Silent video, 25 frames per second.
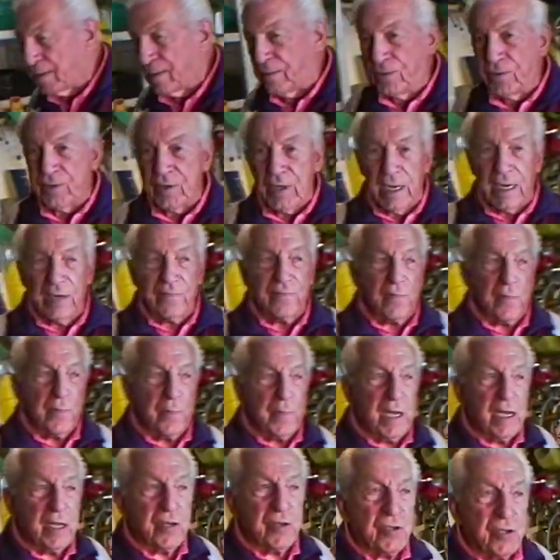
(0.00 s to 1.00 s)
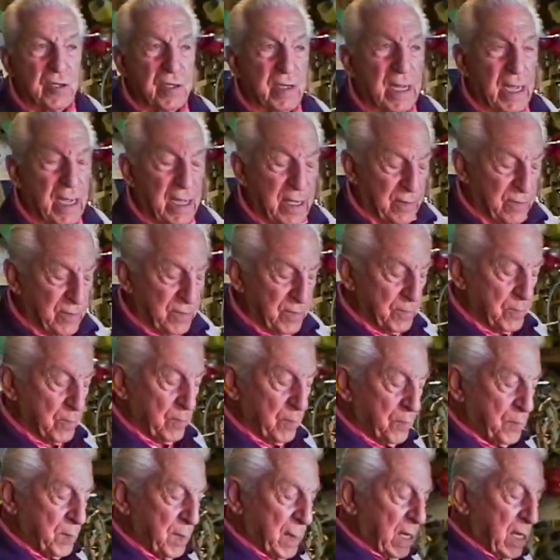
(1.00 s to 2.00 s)
that every man should have.
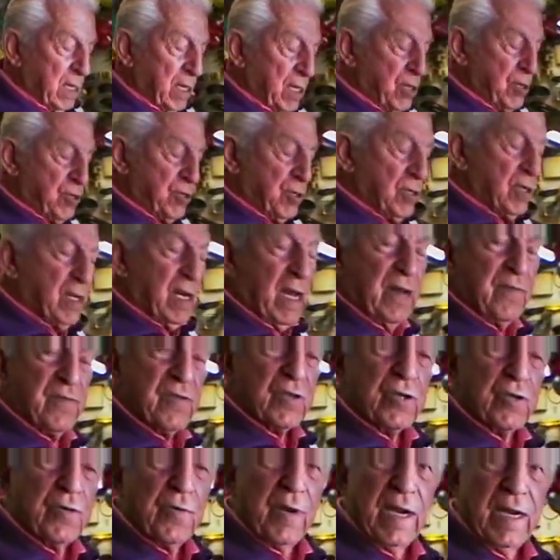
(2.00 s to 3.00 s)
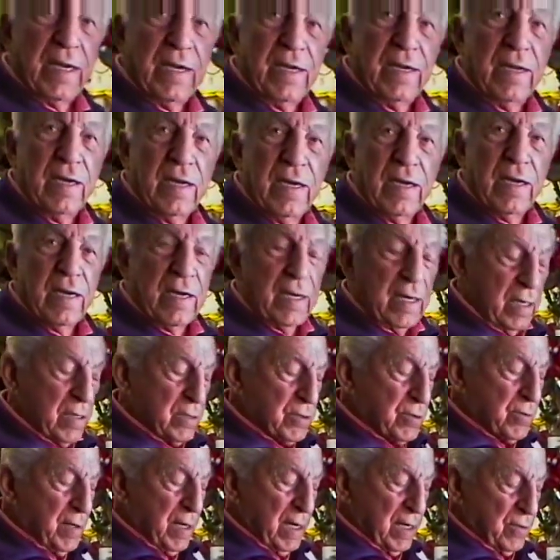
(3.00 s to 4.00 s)
He should have a
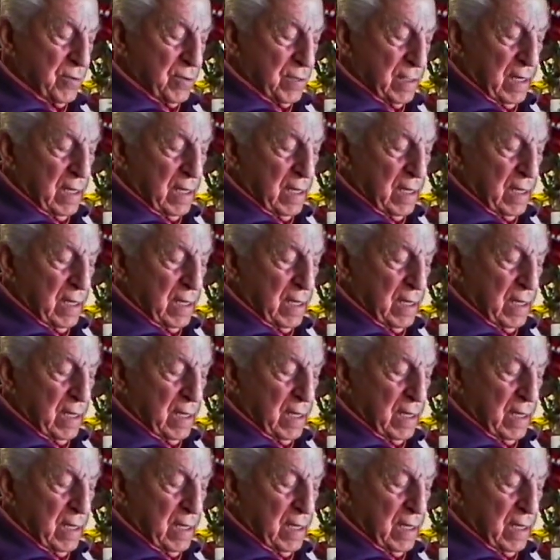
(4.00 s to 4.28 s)
grader, and